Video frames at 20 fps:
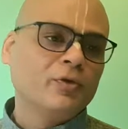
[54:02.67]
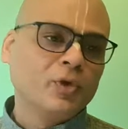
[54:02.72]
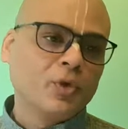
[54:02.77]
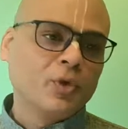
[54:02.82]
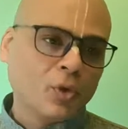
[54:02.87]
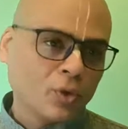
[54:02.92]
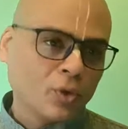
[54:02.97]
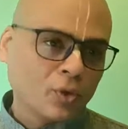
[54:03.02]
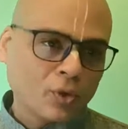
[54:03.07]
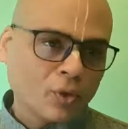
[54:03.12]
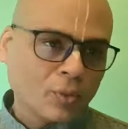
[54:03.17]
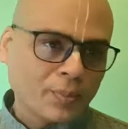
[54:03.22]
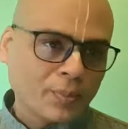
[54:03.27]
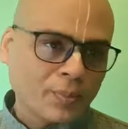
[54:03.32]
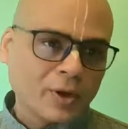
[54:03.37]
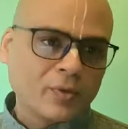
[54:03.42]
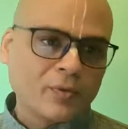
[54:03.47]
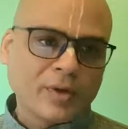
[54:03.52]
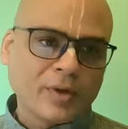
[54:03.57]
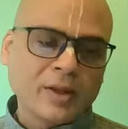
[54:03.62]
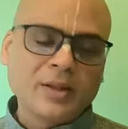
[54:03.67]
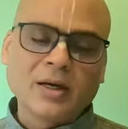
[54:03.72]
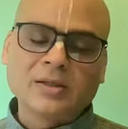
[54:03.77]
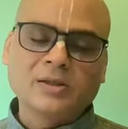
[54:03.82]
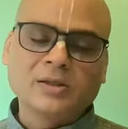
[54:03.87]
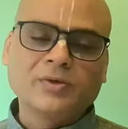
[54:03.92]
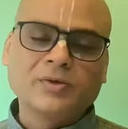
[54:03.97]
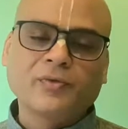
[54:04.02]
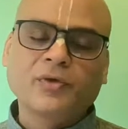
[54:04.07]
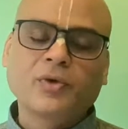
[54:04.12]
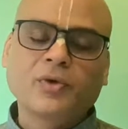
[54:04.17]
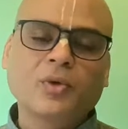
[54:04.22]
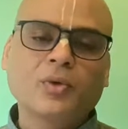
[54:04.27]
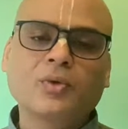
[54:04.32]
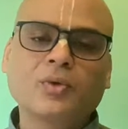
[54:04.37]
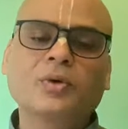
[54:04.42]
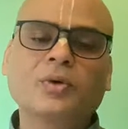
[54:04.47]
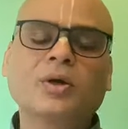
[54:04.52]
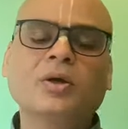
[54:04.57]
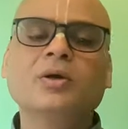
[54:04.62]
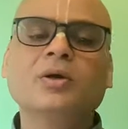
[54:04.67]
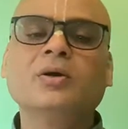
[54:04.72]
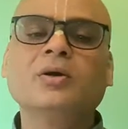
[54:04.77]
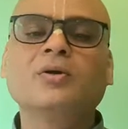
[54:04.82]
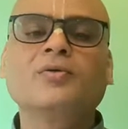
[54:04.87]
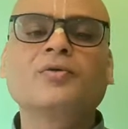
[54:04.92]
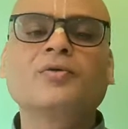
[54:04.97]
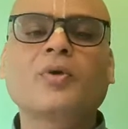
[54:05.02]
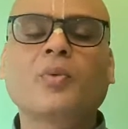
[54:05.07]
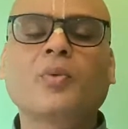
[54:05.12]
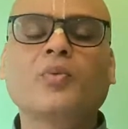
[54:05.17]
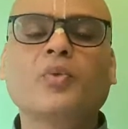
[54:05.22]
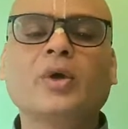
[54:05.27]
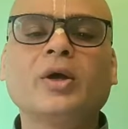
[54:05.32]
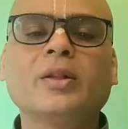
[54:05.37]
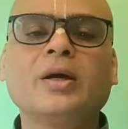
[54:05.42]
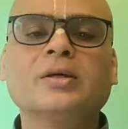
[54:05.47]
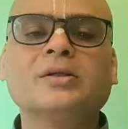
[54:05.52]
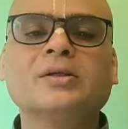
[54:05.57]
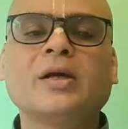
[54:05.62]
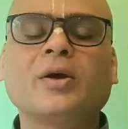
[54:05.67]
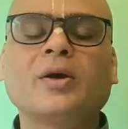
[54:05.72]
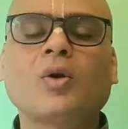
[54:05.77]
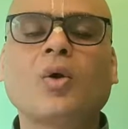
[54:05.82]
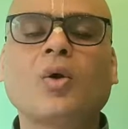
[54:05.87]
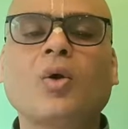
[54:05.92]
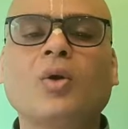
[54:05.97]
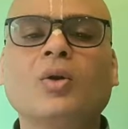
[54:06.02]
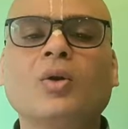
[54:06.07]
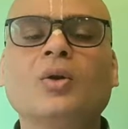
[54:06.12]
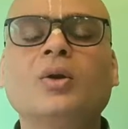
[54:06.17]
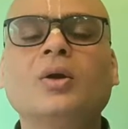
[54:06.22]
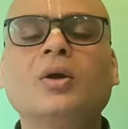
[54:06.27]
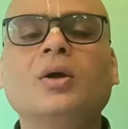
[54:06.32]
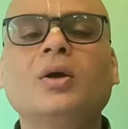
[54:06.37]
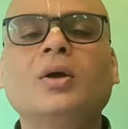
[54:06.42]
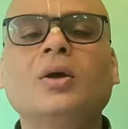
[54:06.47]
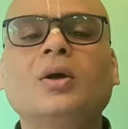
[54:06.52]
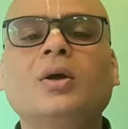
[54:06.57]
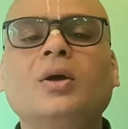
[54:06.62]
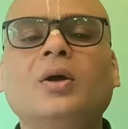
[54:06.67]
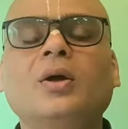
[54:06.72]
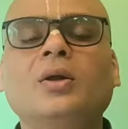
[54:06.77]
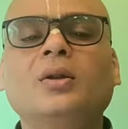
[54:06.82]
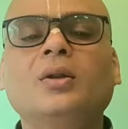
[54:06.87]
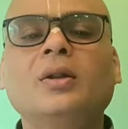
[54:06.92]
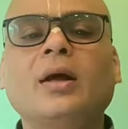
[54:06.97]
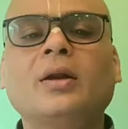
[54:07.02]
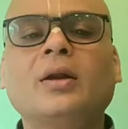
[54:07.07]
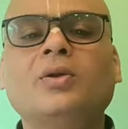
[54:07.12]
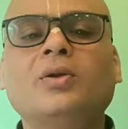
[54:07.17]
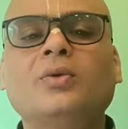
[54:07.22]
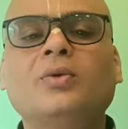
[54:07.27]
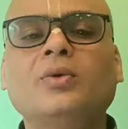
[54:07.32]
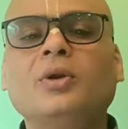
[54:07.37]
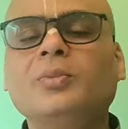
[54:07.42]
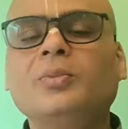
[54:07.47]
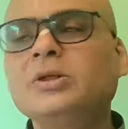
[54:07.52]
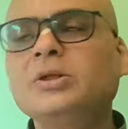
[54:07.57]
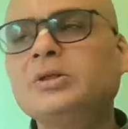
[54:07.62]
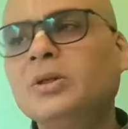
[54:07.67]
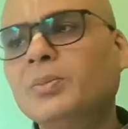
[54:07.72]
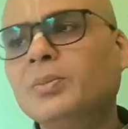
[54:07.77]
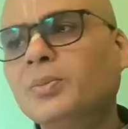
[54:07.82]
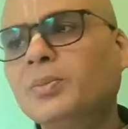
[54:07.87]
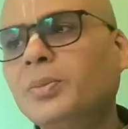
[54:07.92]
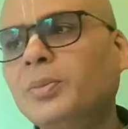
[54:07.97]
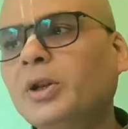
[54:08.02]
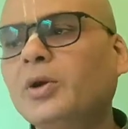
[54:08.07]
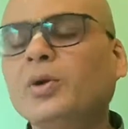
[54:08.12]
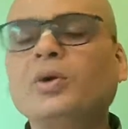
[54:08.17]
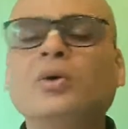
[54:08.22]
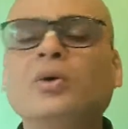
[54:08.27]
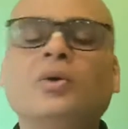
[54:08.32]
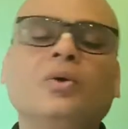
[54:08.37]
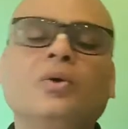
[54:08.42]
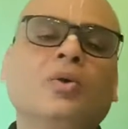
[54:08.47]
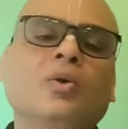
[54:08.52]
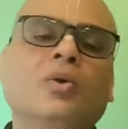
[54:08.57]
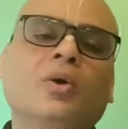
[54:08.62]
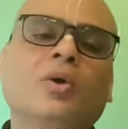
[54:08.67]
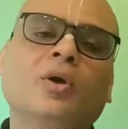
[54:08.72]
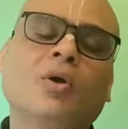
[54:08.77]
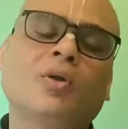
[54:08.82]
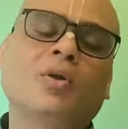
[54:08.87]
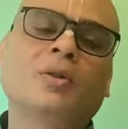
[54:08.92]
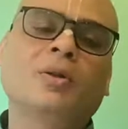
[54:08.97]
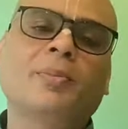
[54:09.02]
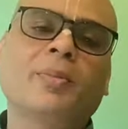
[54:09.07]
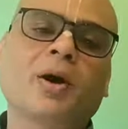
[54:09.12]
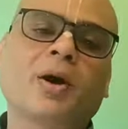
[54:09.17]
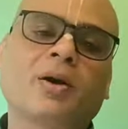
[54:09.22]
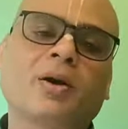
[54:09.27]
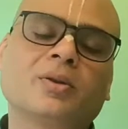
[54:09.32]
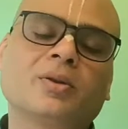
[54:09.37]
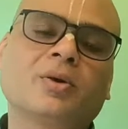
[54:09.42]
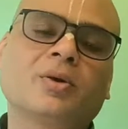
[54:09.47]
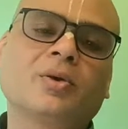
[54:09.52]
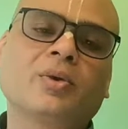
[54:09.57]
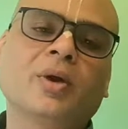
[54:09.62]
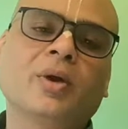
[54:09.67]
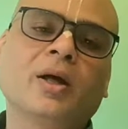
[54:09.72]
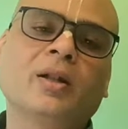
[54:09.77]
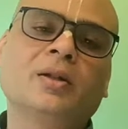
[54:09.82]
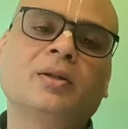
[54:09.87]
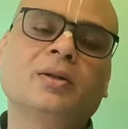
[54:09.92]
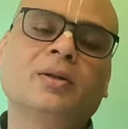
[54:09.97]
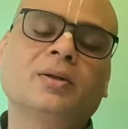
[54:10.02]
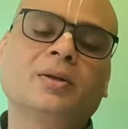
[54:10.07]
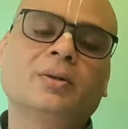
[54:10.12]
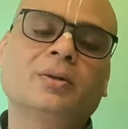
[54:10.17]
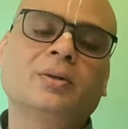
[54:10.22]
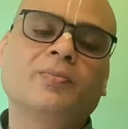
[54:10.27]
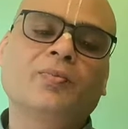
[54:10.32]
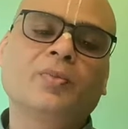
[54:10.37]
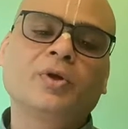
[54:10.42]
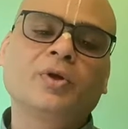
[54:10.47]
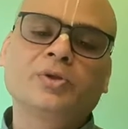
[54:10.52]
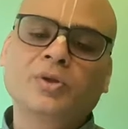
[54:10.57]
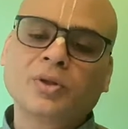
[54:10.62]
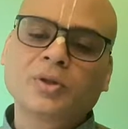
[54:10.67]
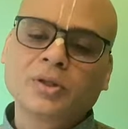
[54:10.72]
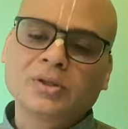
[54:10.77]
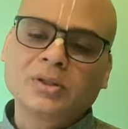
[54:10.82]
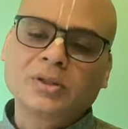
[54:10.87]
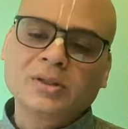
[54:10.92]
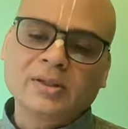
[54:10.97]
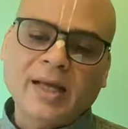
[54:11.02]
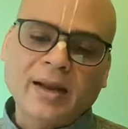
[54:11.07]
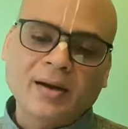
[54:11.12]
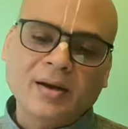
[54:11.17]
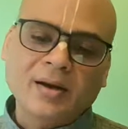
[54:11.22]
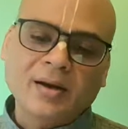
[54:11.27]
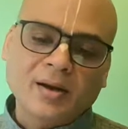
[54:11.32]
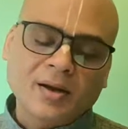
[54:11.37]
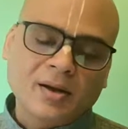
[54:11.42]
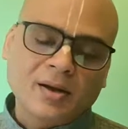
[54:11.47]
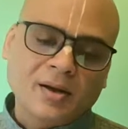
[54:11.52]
you don't open Vedas, if you don't hear from Vedas at all, then you will be simply going on the path to hell. So this is an